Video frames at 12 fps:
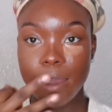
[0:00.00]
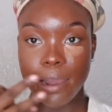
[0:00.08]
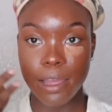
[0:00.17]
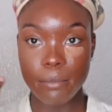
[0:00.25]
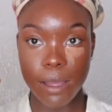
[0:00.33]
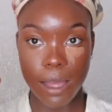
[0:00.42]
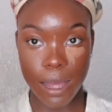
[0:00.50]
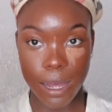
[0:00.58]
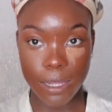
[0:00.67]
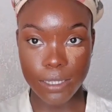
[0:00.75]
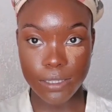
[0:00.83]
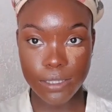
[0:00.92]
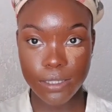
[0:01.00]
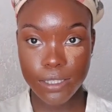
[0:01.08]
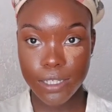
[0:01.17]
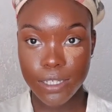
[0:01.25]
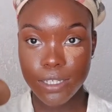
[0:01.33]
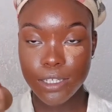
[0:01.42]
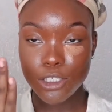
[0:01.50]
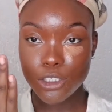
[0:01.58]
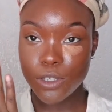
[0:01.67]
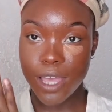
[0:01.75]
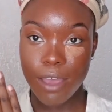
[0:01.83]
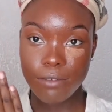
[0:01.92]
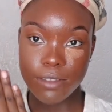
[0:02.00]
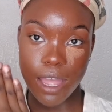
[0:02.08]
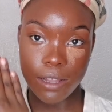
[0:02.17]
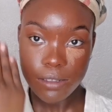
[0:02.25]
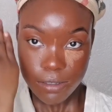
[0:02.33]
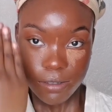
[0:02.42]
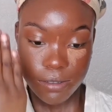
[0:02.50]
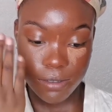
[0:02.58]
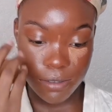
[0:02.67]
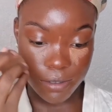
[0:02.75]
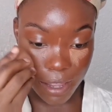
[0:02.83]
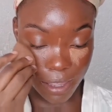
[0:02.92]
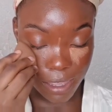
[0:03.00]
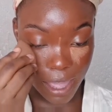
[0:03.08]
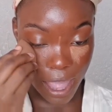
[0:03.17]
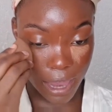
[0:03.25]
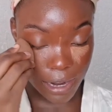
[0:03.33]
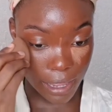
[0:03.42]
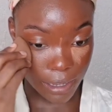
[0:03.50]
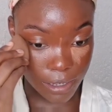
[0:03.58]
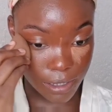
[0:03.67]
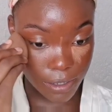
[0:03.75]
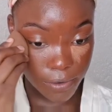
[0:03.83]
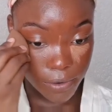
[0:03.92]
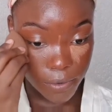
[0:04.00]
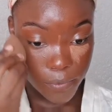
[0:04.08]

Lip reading: I like my eyes to have that cat-like